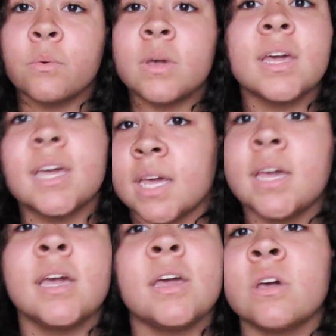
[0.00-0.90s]

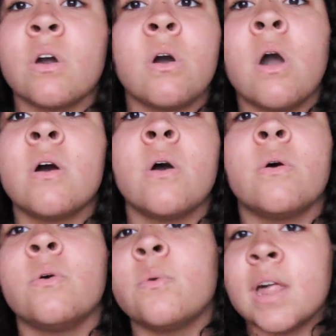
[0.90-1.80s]
We
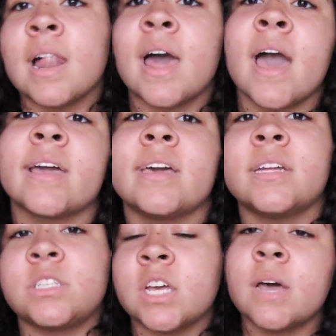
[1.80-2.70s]
go
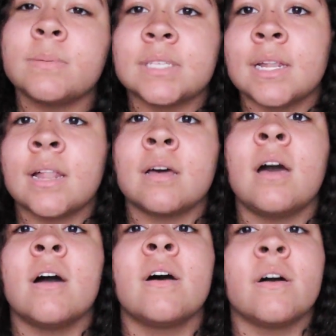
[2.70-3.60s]
catch up to
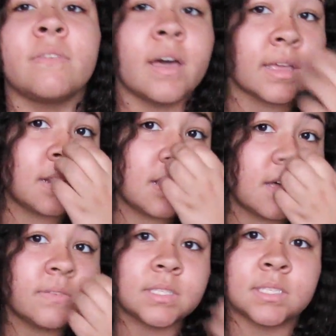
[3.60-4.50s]
love, I can
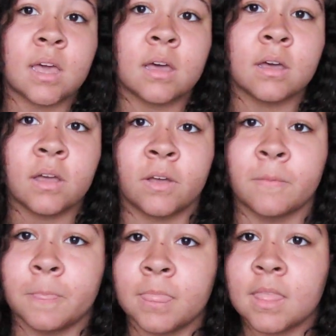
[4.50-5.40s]
never tell.
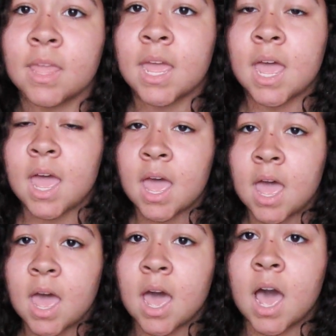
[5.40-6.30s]

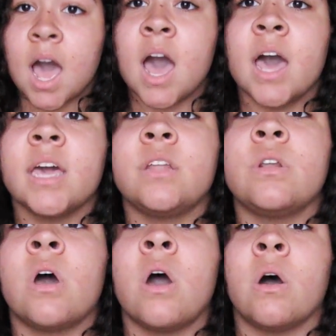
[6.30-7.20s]
I
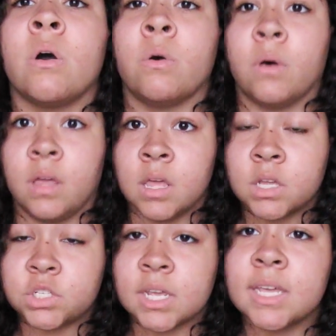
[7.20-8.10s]
know,
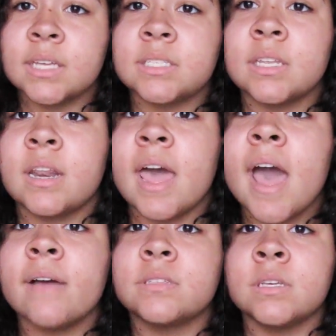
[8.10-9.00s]
chasing
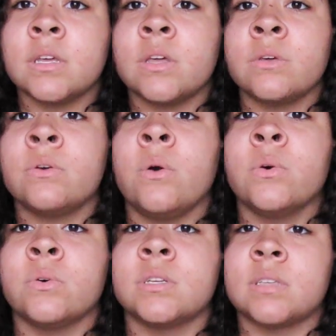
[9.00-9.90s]
after
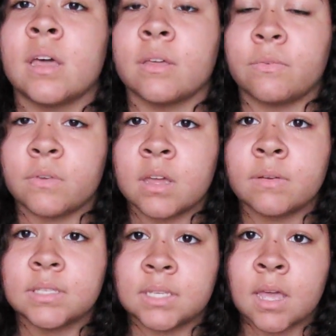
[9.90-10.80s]
you is like a
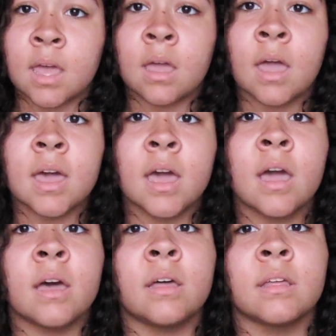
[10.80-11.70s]
fairy
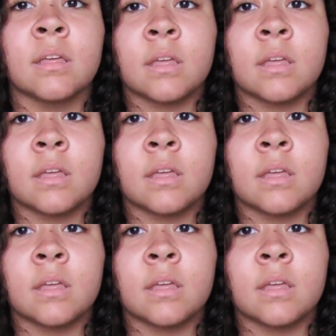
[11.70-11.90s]
tale.